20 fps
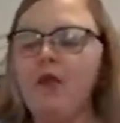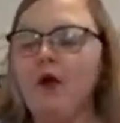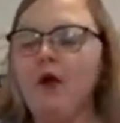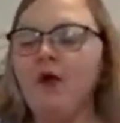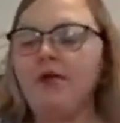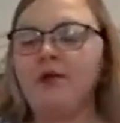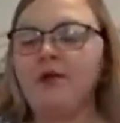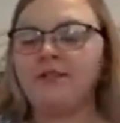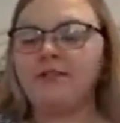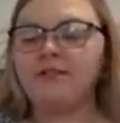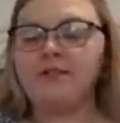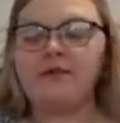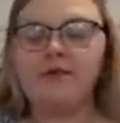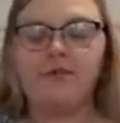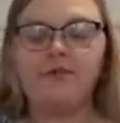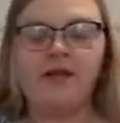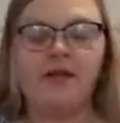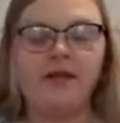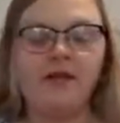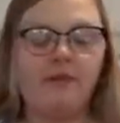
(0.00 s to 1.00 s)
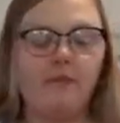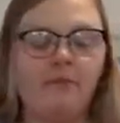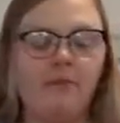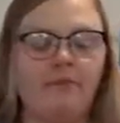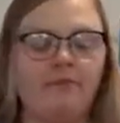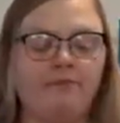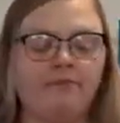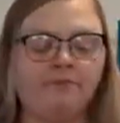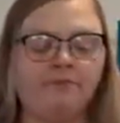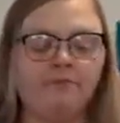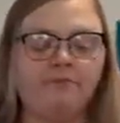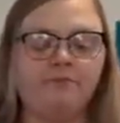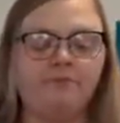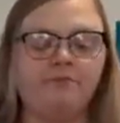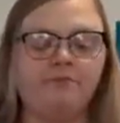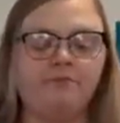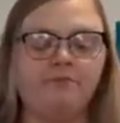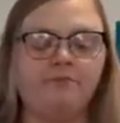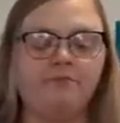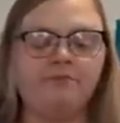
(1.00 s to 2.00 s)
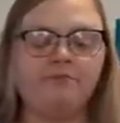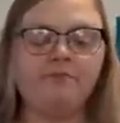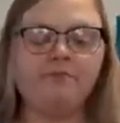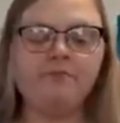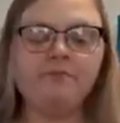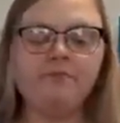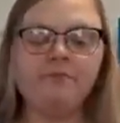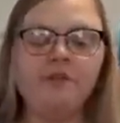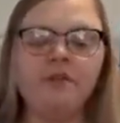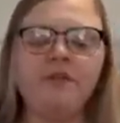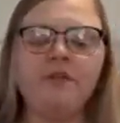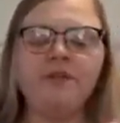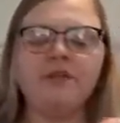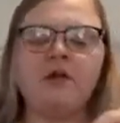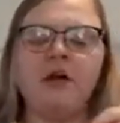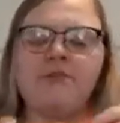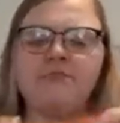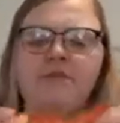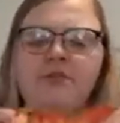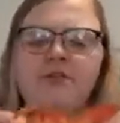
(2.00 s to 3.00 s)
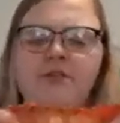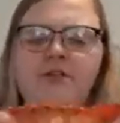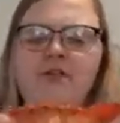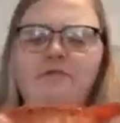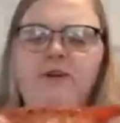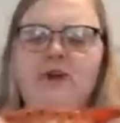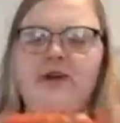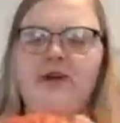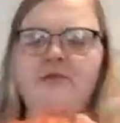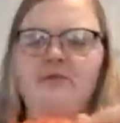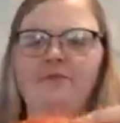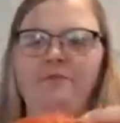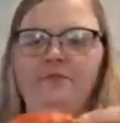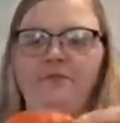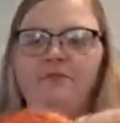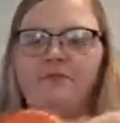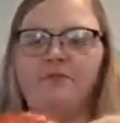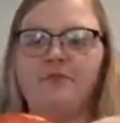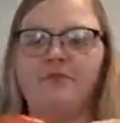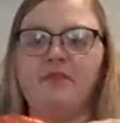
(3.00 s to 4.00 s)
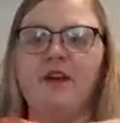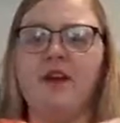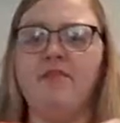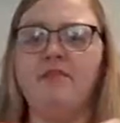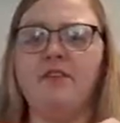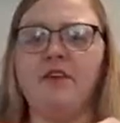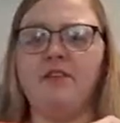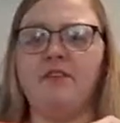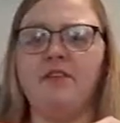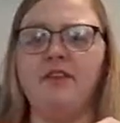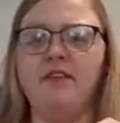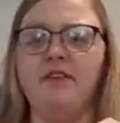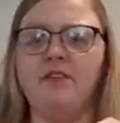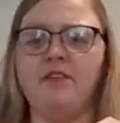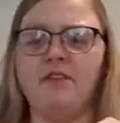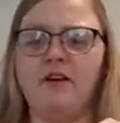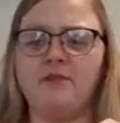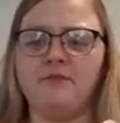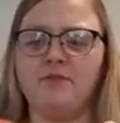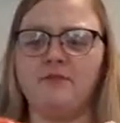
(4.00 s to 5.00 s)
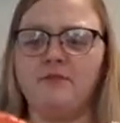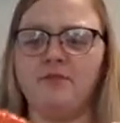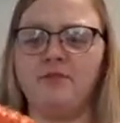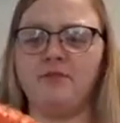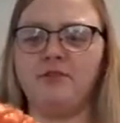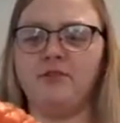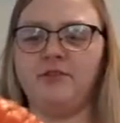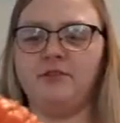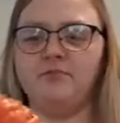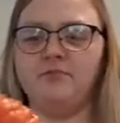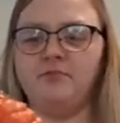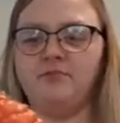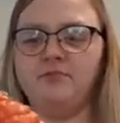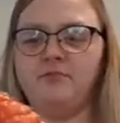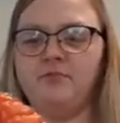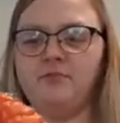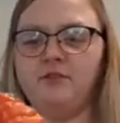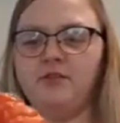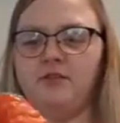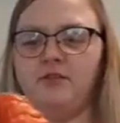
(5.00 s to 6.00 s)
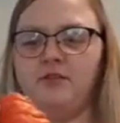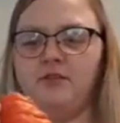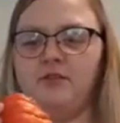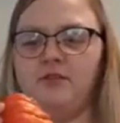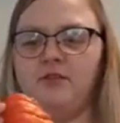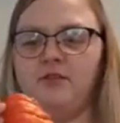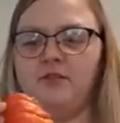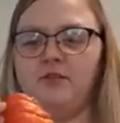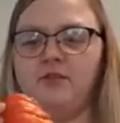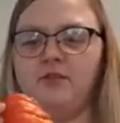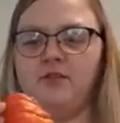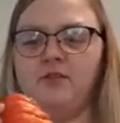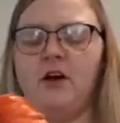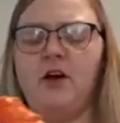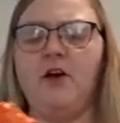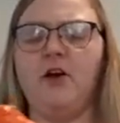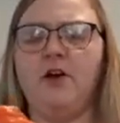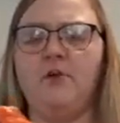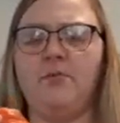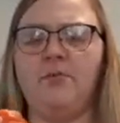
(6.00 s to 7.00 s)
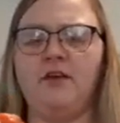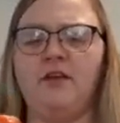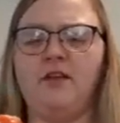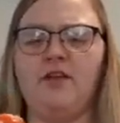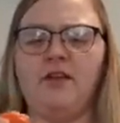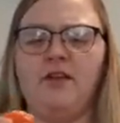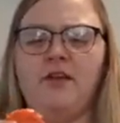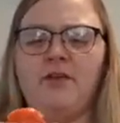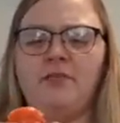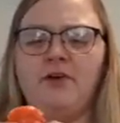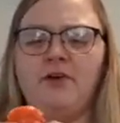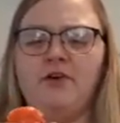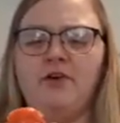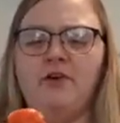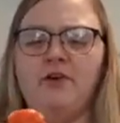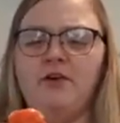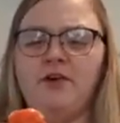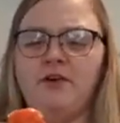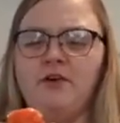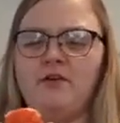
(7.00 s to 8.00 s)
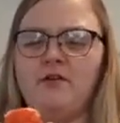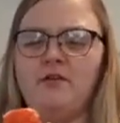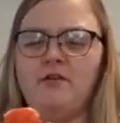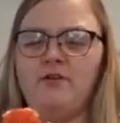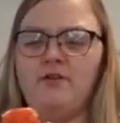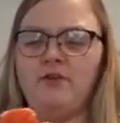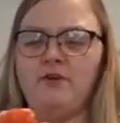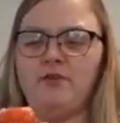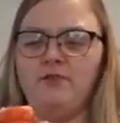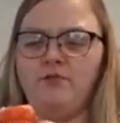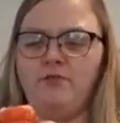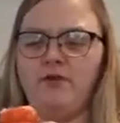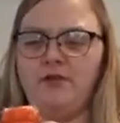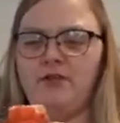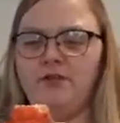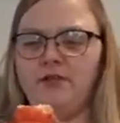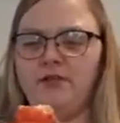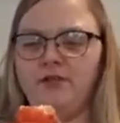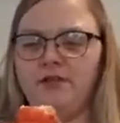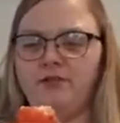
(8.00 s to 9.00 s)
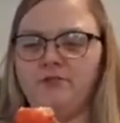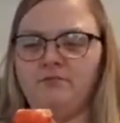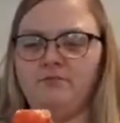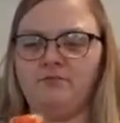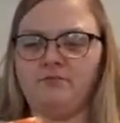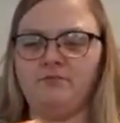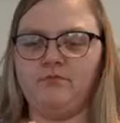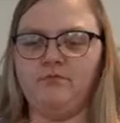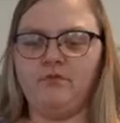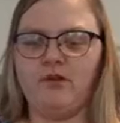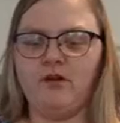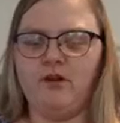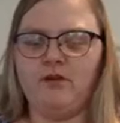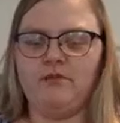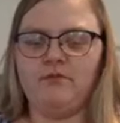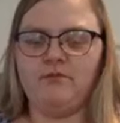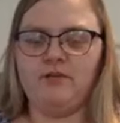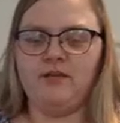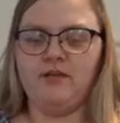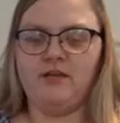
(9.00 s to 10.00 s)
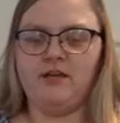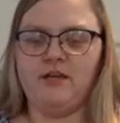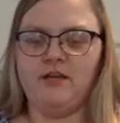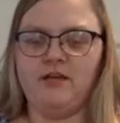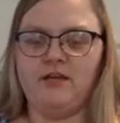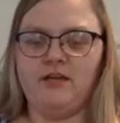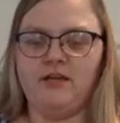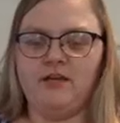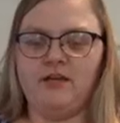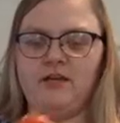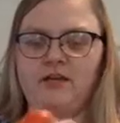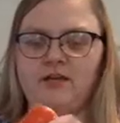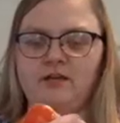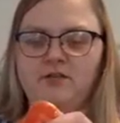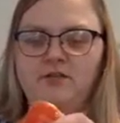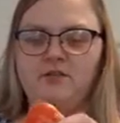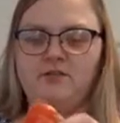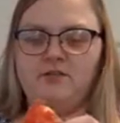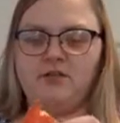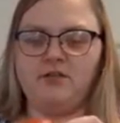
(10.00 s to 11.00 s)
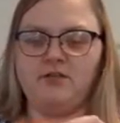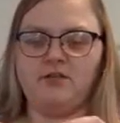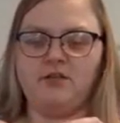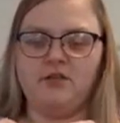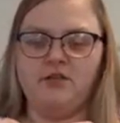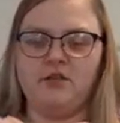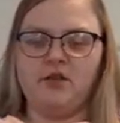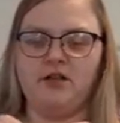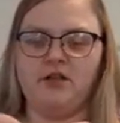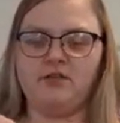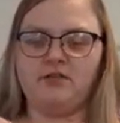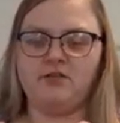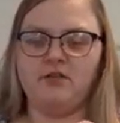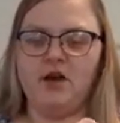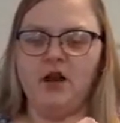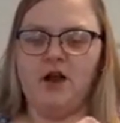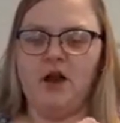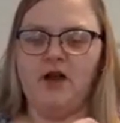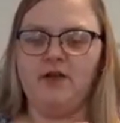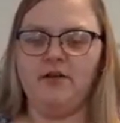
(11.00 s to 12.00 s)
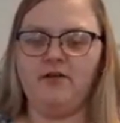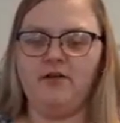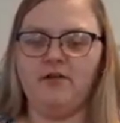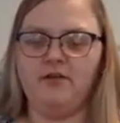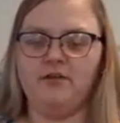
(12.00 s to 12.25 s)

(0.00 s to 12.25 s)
Okay, so I made this lobster tail, right? I've never eaten lobster before. I hope it like came out good. I don't even know if you can boil it. I don't really know how to get in here, so we're just gonna like try.